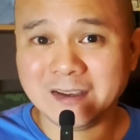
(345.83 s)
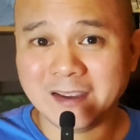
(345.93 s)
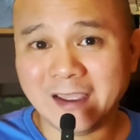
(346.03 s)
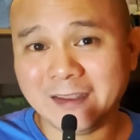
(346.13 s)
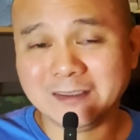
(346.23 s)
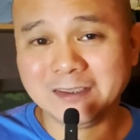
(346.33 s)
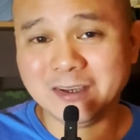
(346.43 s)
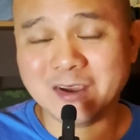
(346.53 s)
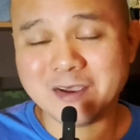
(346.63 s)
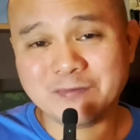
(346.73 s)
And
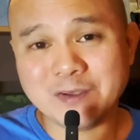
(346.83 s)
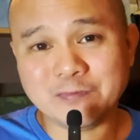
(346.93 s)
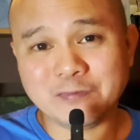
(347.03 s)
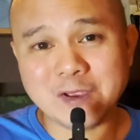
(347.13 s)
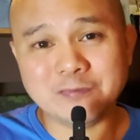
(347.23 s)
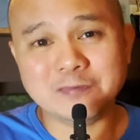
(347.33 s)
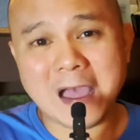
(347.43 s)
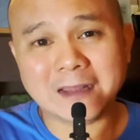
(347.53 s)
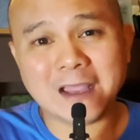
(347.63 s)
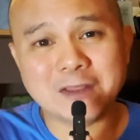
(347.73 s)
if
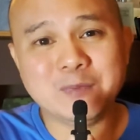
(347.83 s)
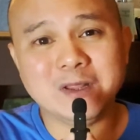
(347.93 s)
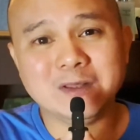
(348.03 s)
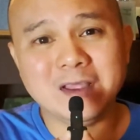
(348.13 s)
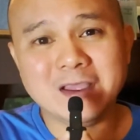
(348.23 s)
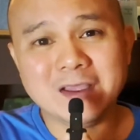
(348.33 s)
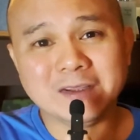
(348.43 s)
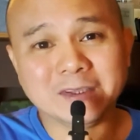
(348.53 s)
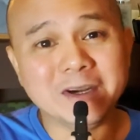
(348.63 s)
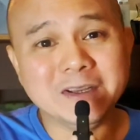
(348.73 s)
that had been
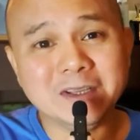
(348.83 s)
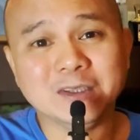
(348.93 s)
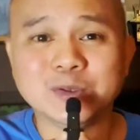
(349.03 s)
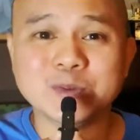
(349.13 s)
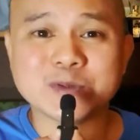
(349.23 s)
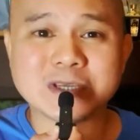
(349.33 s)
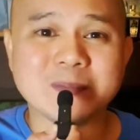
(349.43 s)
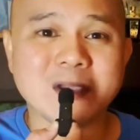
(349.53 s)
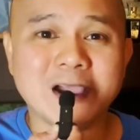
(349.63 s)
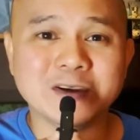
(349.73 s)
turned into
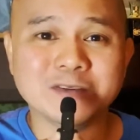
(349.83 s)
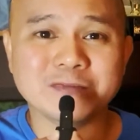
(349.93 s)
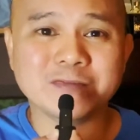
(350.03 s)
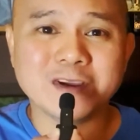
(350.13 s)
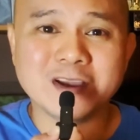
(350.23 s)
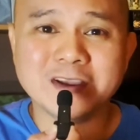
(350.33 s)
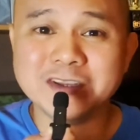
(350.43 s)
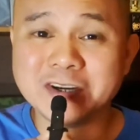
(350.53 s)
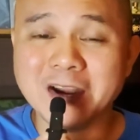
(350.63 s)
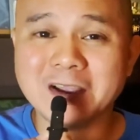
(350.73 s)
some kind of
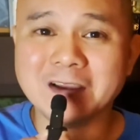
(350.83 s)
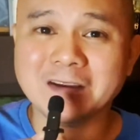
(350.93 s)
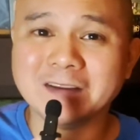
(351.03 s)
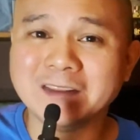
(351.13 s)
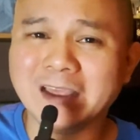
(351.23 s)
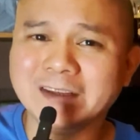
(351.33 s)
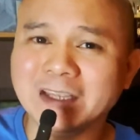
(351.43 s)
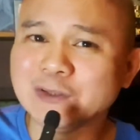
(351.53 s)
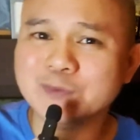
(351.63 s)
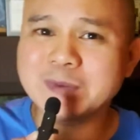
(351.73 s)
drink, then
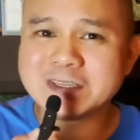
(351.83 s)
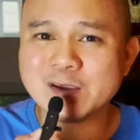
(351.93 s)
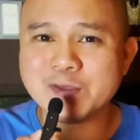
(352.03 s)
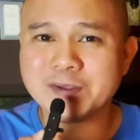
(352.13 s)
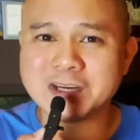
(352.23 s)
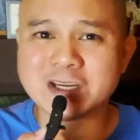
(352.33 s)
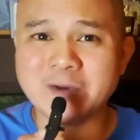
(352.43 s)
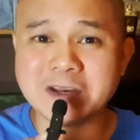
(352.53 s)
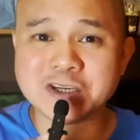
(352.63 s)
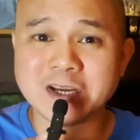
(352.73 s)
it would be so thirst
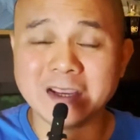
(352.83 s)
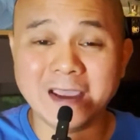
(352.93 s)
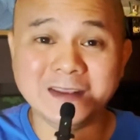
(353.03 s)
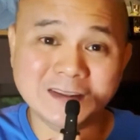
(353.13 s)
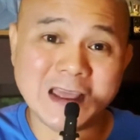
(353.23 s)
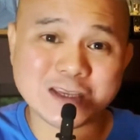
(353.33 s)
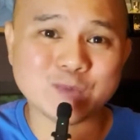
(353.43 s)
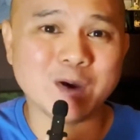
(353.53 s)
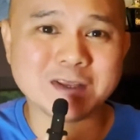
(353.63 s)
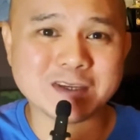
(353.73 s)
quenching, and that's
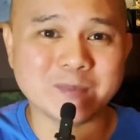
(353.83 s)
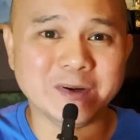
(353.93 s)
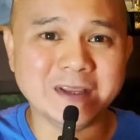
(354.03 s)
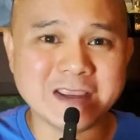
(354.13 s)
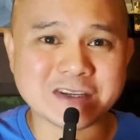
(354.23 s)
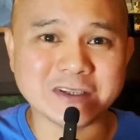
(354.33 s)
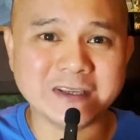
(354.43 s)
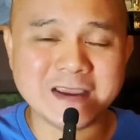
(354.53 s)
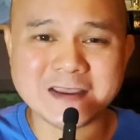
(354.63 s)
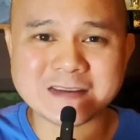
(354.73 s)
what Summer Days
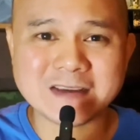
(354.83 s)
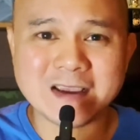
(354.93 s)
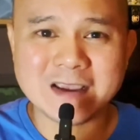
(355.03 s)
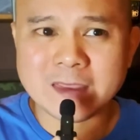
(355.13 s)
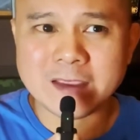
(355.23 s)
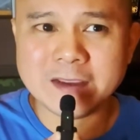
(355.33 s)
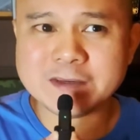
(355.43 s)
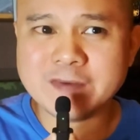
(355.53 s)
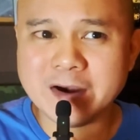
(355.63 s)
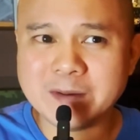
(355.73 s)
really is.
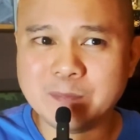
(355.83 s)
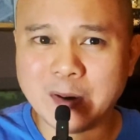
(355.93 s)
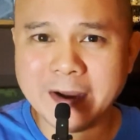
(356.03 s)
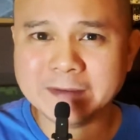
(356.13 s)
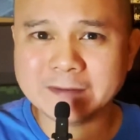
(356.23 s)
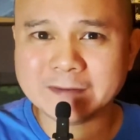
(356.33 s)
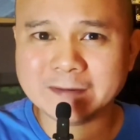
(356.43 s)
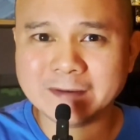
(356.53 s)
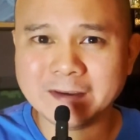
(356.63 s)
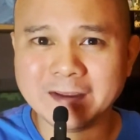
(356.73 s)
It's very bright,
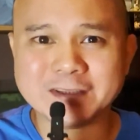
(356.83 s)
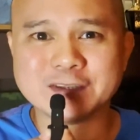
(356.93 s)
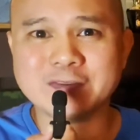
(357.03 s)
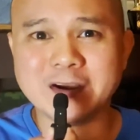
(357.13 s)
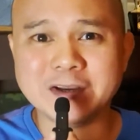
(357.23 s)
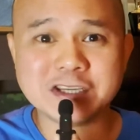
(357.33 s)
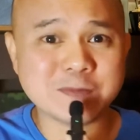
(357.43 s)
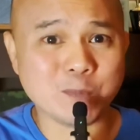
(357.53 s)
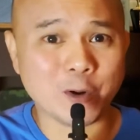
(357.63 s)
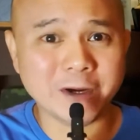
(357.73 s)
it's very
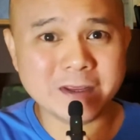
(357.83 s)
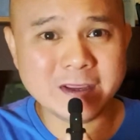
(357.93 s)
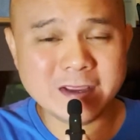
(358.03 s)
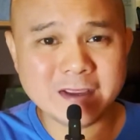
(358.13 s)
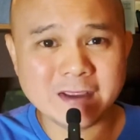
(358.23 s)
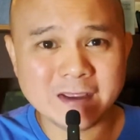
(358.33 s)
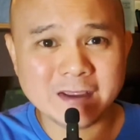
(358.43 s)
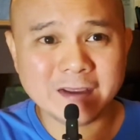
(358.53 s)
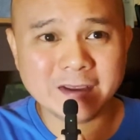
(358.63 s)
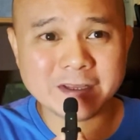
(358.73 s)
sporty,
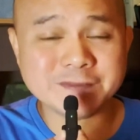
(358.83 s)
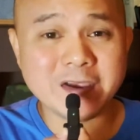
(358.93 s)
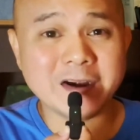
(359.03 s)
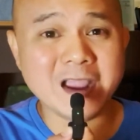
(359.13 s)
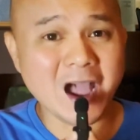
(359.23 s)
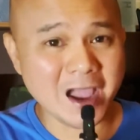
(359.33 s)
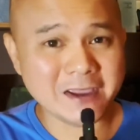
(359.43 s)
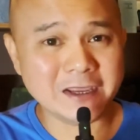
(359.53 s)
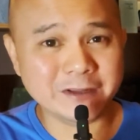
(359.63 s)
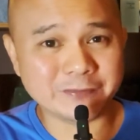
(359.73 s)
it's very high
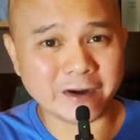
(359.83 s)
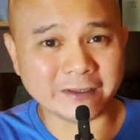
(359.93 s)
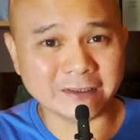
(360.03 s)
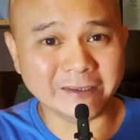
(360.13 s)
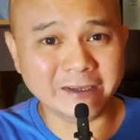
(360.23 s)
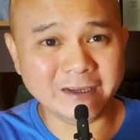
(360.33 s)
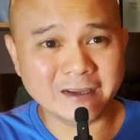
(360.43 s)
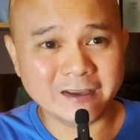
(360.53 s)
heat friendly.